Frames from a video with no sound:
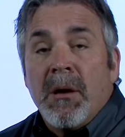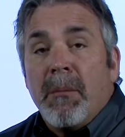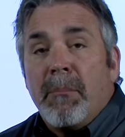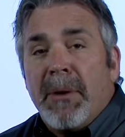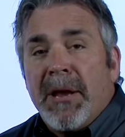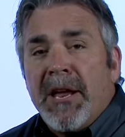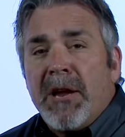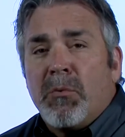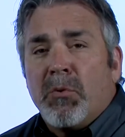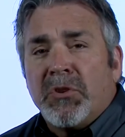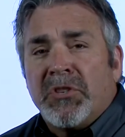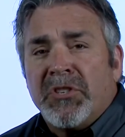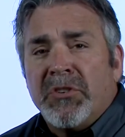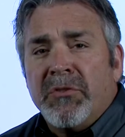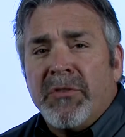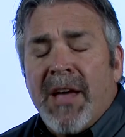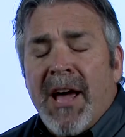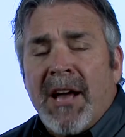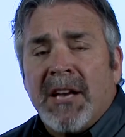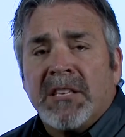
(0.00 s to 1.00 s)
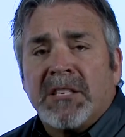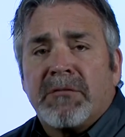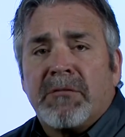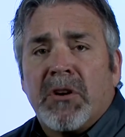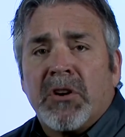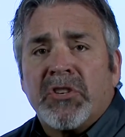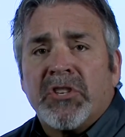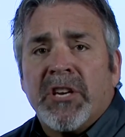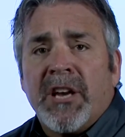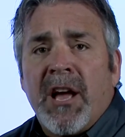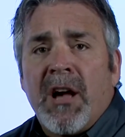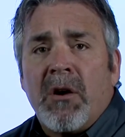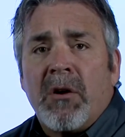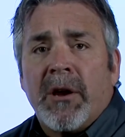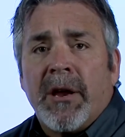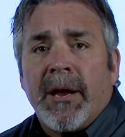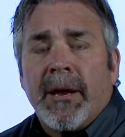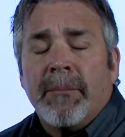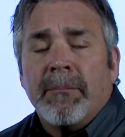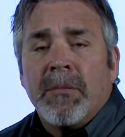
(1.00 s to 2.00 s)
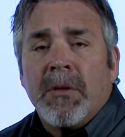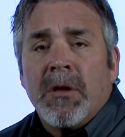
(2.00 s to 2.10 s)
But equal to that is functionality.